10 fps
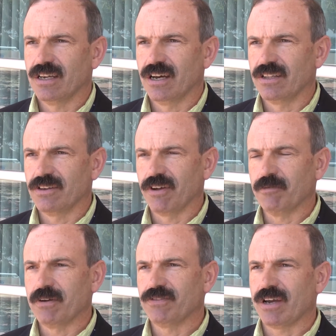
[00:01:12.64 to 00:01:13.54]
the
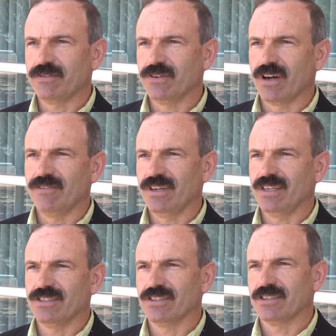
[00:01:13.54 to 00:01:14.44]
development of type 2
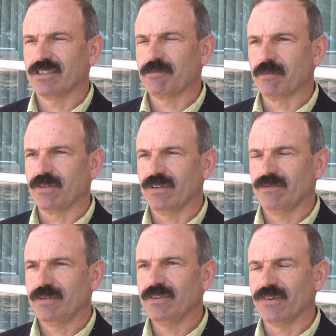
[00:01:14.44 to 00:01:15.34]
diabetes in susceptible
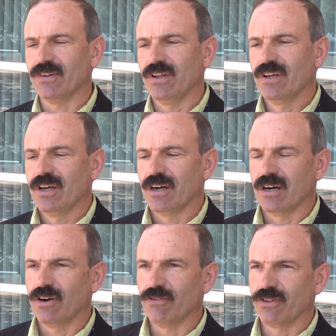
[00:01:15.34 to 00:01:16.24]
people
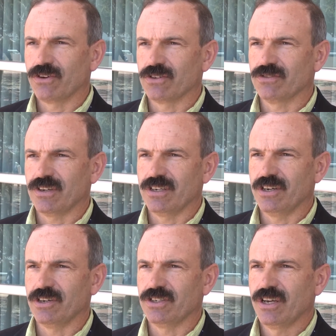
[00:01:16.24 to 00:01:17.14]
over the course of 10
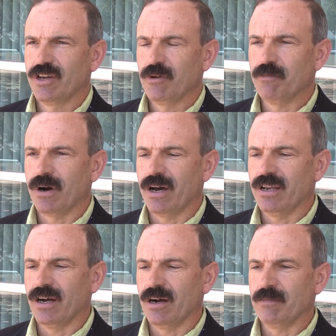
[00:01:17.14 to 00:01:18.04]
years,
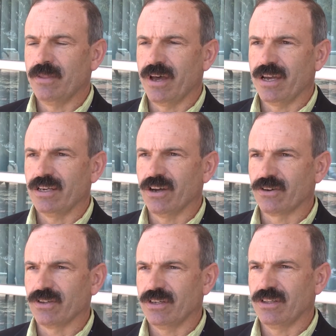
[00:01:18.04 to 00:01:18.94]
but they
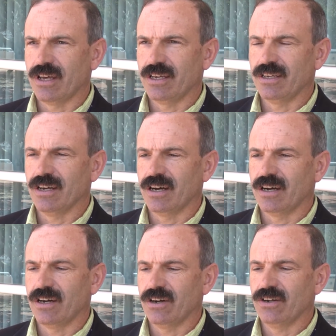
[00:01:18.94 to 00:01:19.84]

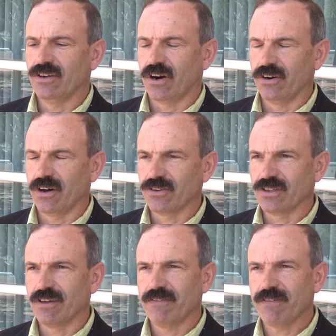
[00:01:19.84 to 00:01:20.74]
are not
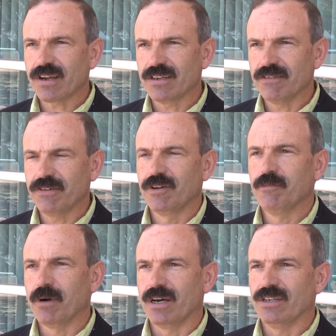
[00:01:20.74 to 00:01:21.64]
only effective,
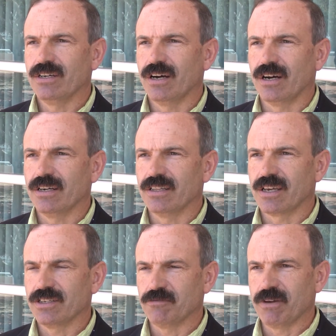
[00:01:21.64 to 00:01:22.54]
but in
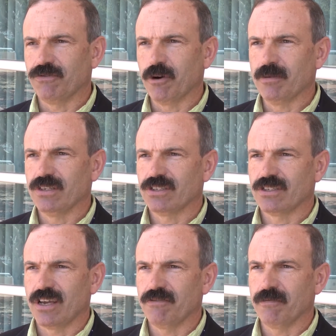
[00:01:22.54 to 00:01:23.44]
the case of metformin,
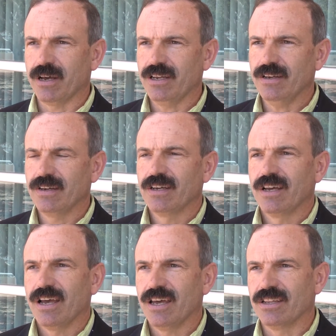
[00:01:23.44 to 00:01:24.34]
save money,
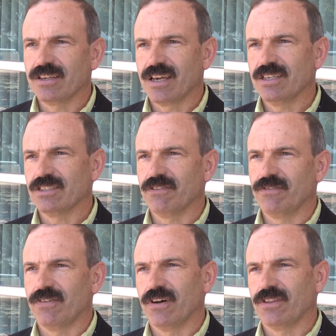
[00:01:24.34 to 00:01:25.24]
and in the case of